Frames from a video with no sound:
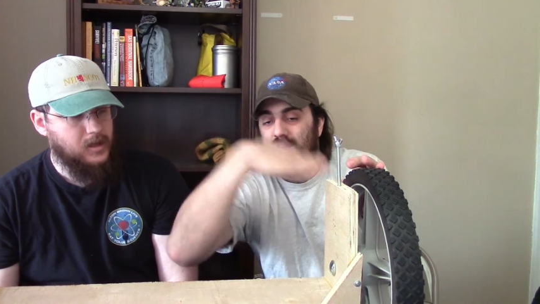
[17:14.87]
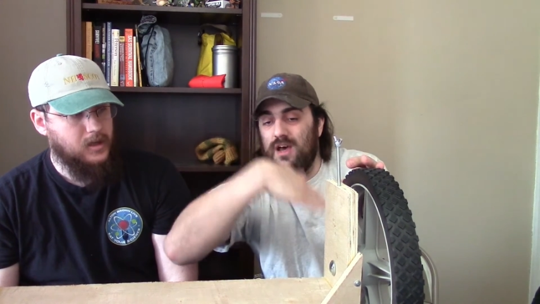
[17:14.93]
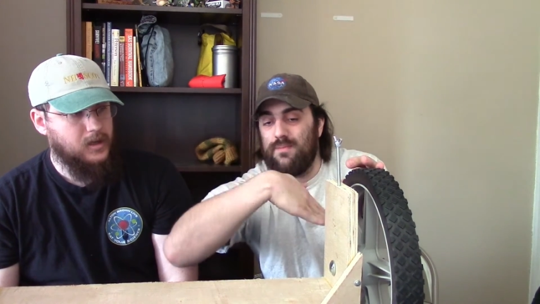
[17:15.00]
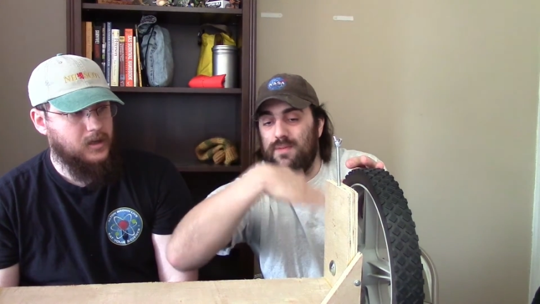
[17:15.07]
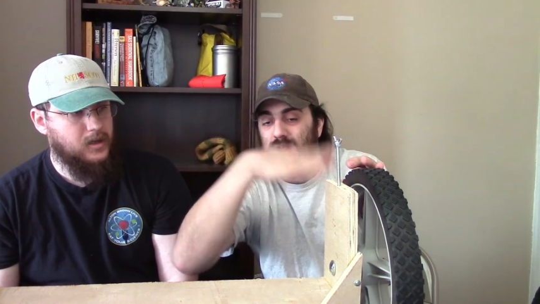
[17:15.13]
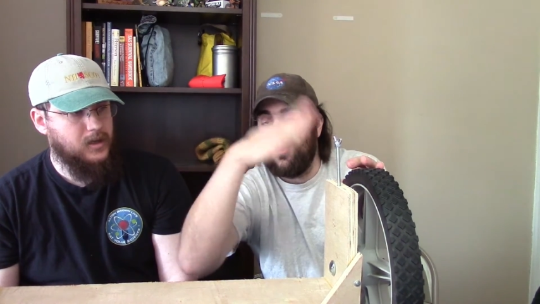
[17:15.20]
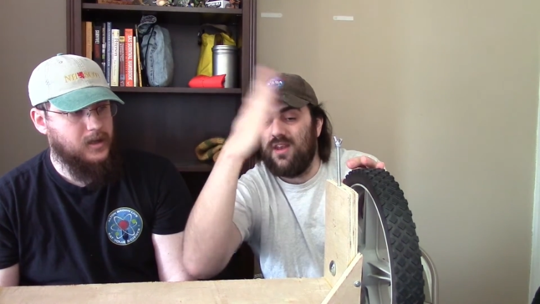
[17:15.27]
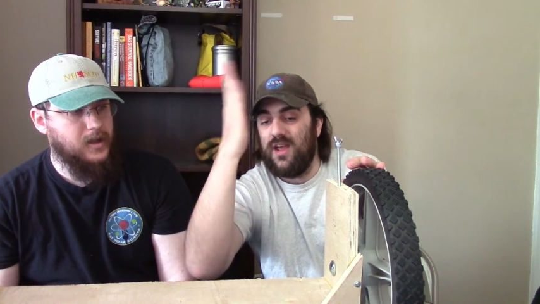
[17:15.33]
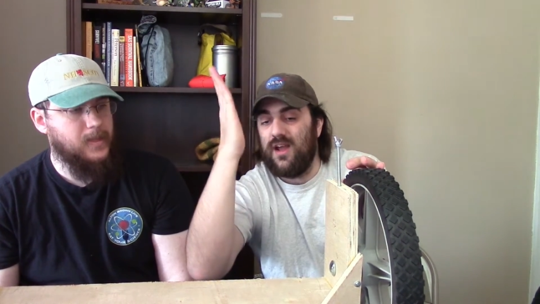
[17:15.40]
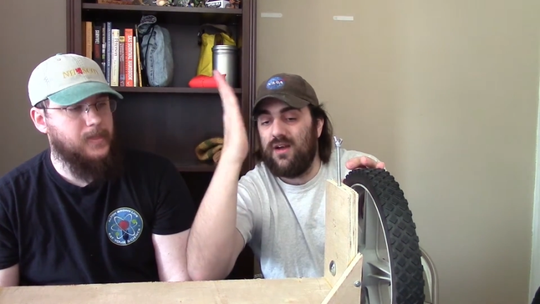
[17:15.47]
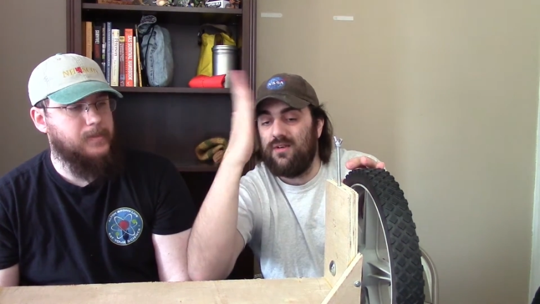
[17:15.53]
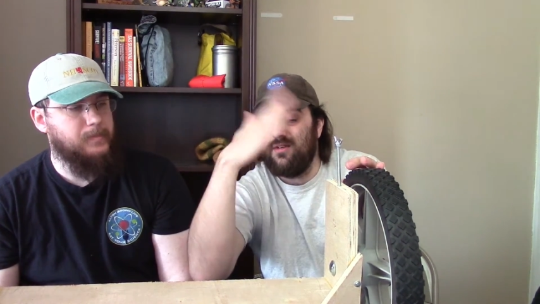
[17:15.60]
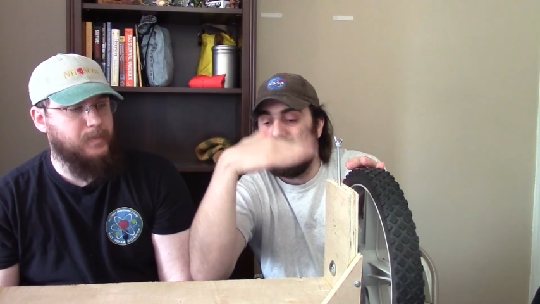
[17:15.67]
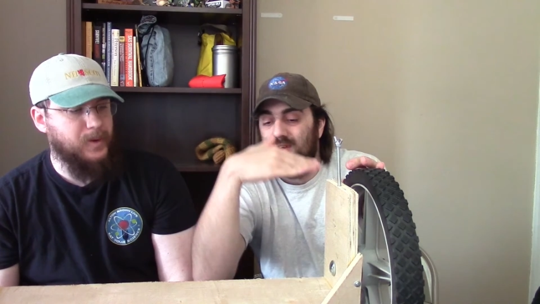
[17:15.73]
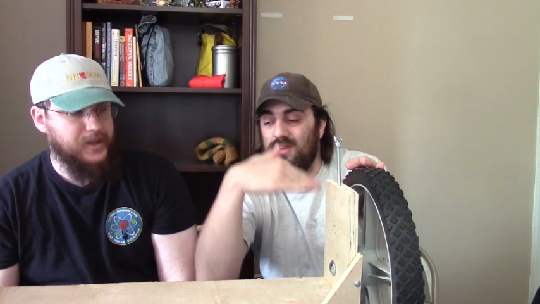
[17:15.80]
Speaker 1: up and
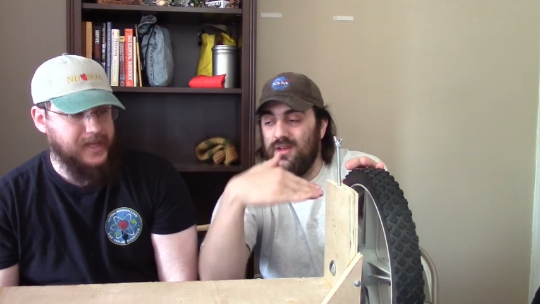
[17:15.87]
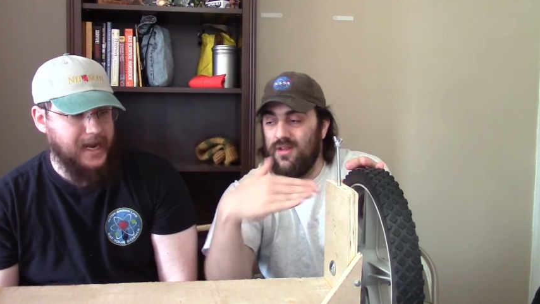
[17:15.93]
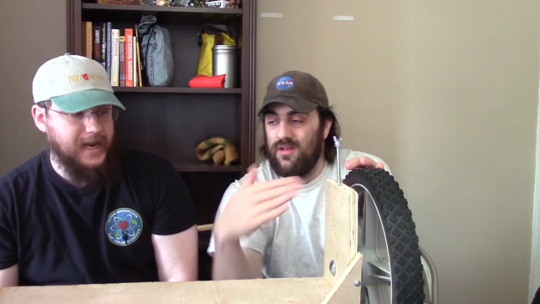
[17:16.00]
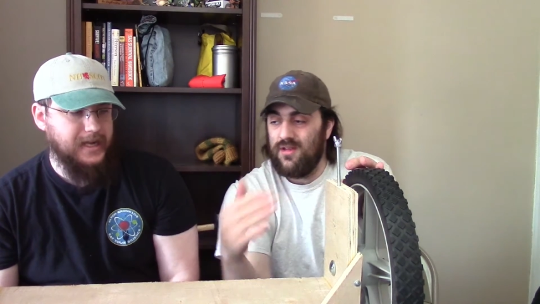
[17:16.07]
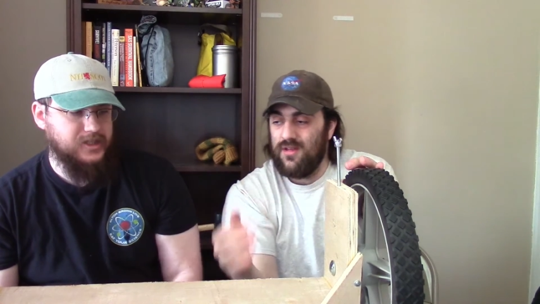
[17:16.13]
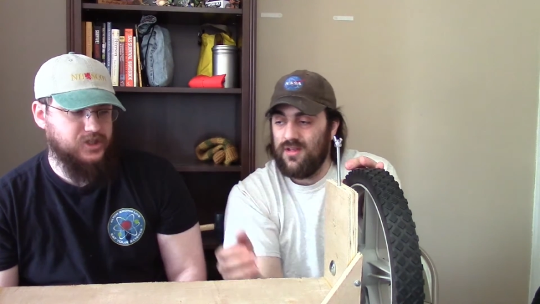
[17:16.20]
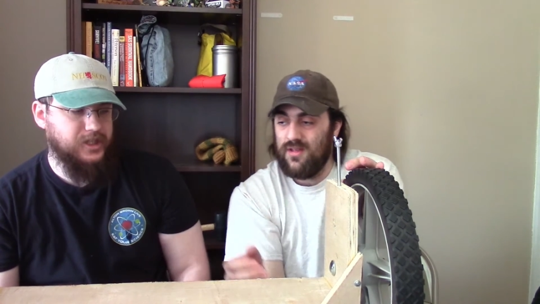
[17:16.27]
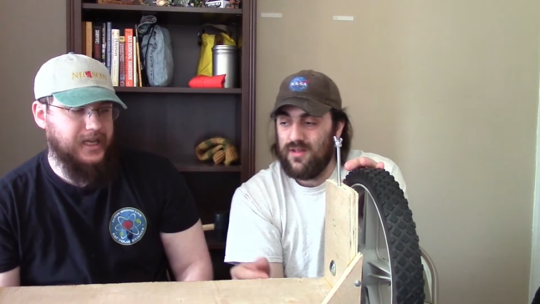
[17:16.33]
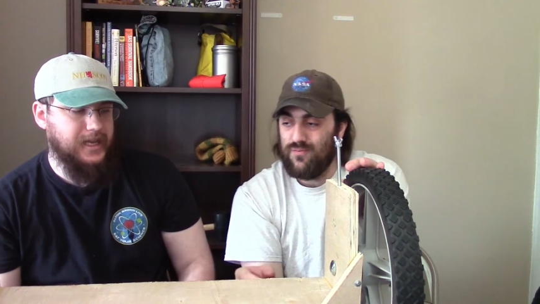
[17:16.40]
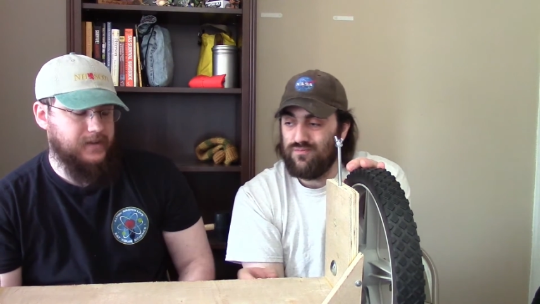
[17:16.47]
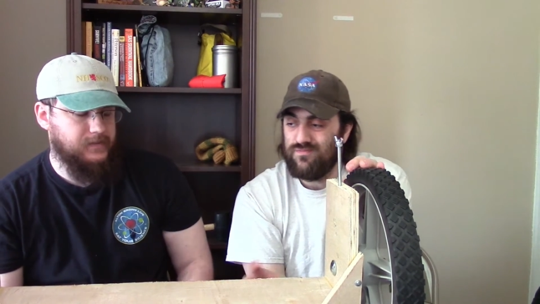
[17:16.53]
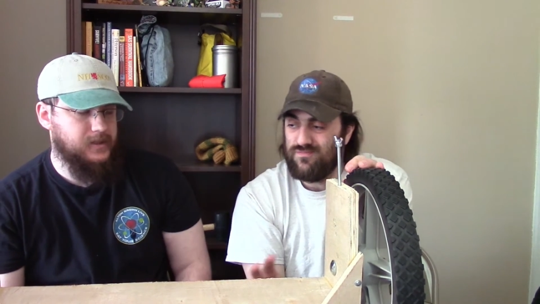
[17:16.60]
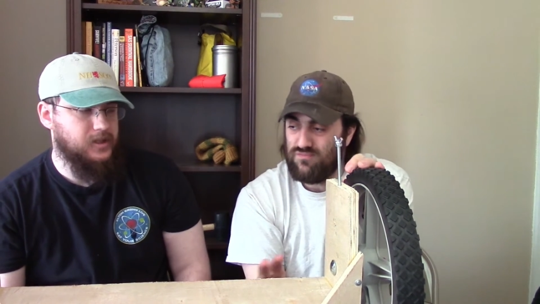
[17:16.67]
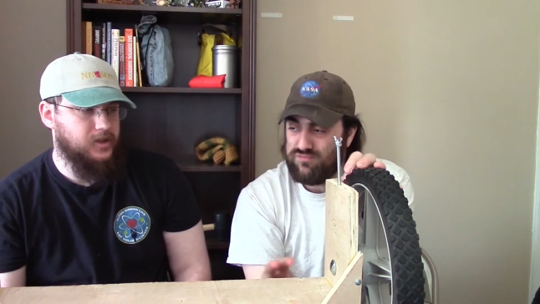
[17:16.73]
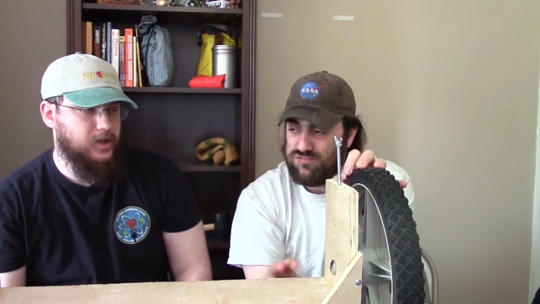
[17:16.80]
down but that actually
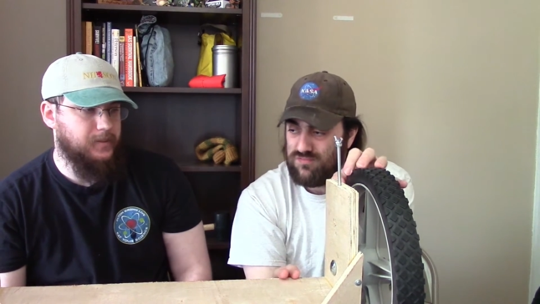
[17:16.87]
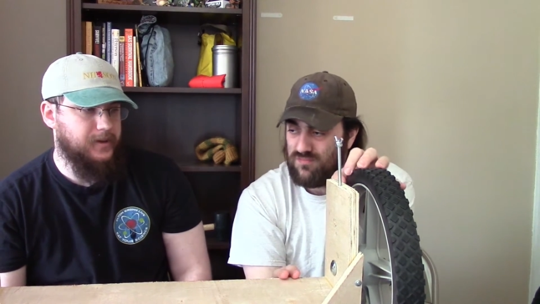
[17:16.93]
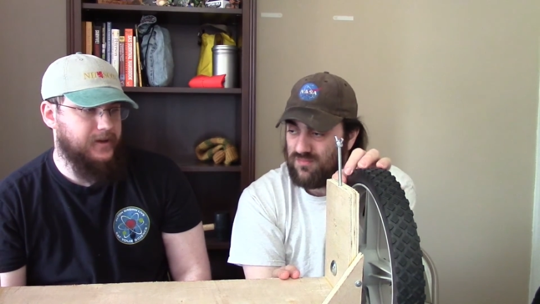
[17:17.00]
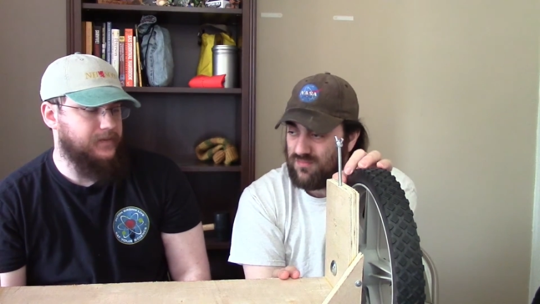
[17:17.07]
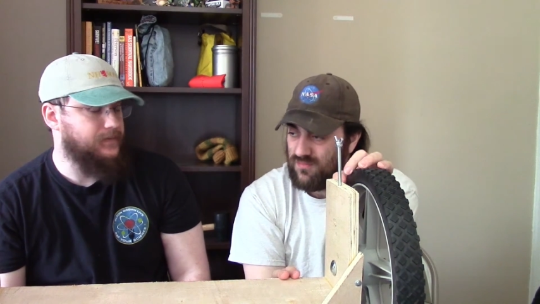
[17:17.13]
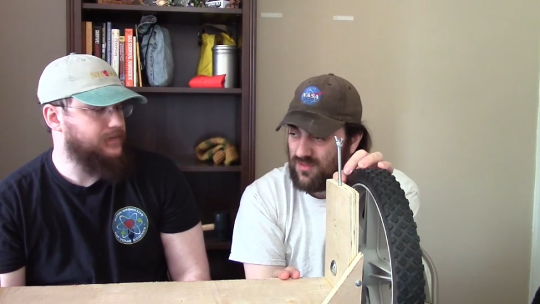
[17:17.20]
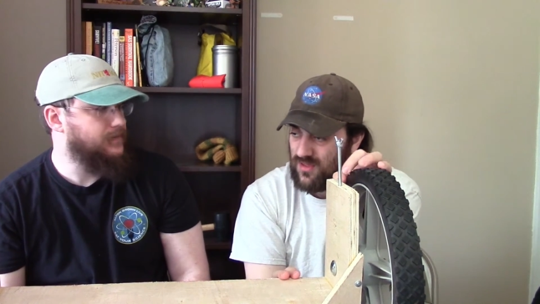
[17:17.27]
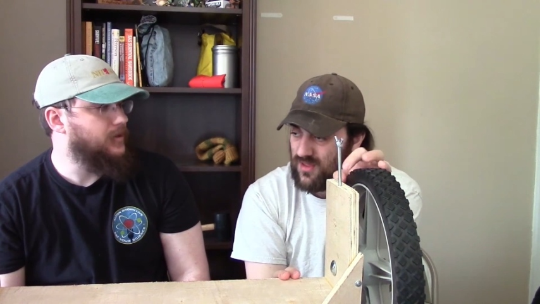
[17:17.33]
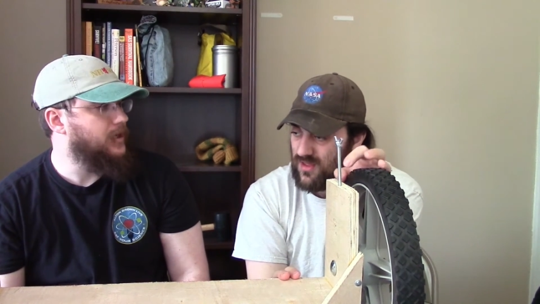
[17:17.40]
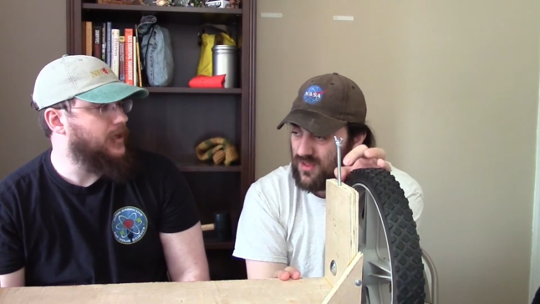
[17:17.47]
gave it a little bit of